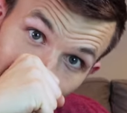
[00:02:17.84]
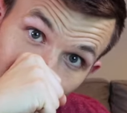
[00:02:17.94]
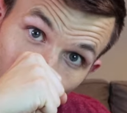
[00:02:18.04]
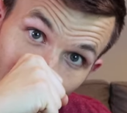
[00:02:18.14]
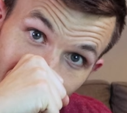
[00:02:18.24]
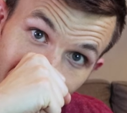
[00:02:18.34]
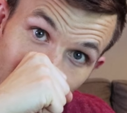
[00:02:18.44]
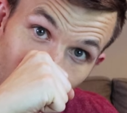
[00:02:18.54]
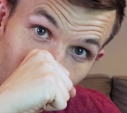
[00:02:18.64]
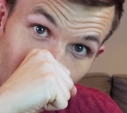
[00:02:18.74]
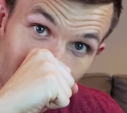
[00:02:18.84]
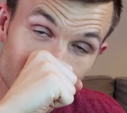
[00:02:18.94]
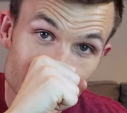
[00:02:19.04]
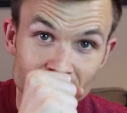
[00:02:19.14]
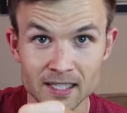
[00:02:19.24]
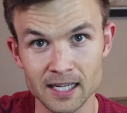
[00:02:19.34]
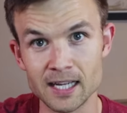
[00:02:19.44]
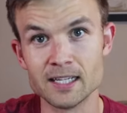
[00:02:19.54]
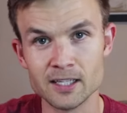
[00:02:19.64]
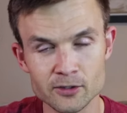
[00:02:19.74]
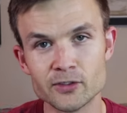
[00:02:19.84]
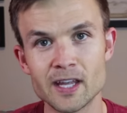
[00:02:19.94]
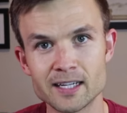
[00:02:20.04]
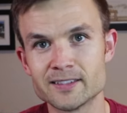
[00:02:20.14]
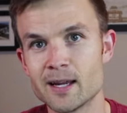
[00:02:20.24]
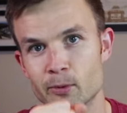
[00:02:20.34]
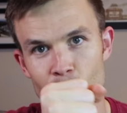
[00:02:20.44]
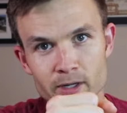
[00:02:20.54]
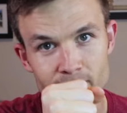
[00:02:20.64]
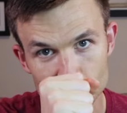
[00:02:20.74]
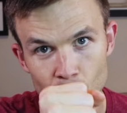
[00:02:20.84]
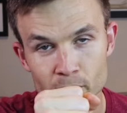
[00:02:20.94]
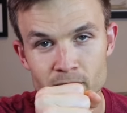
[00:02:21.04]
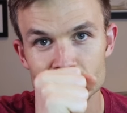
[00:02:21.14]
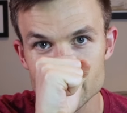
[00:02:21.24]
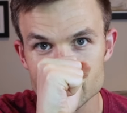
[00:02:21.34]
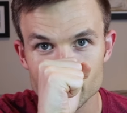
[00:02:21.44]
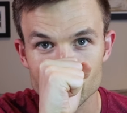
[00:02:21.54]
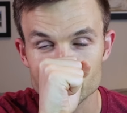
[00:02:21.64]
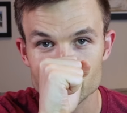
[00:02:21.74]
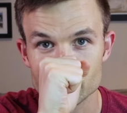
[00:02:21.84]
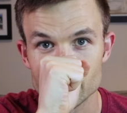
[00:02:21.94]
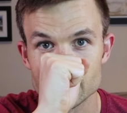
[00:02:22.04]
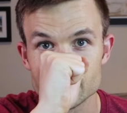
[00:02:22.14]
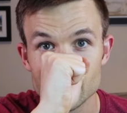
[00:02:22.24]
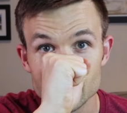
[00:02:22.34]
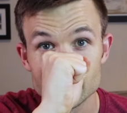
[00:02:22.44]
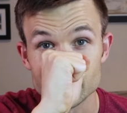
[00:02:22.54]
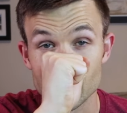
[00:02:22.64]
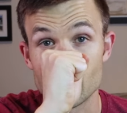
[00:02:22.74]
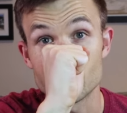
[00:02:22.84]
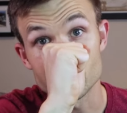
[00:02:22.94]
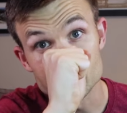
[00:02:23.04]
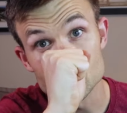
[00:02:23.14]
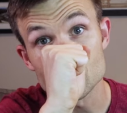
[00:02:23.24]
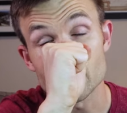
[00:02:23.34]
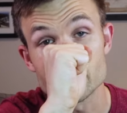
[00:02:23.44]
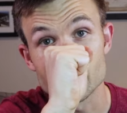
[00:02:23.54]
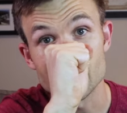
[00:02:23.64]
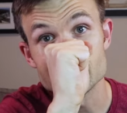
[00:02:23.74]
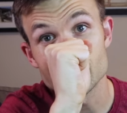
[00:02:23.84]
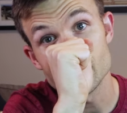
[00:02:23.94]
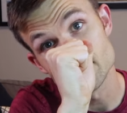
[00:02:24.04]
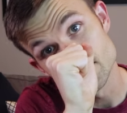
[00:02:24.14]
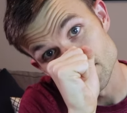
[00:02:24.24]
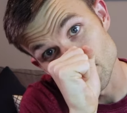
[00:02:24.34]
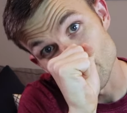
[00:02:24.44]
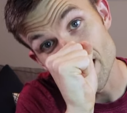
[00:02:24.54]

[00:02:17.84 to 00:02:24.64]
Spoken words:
that is why they tilt their head. And he uses that example where if you ball your fist, put it up to your face, see how it obstructs your eyesight. So